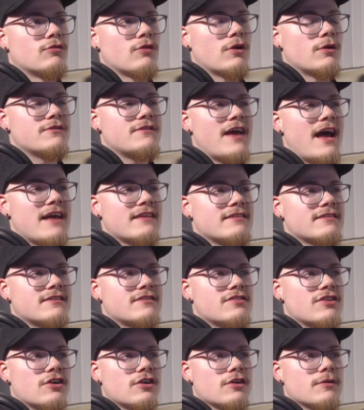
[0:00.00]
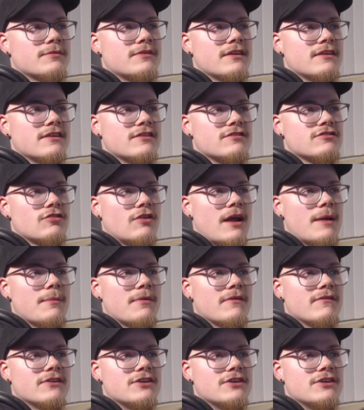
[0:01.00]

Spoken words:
grotesque term to describe a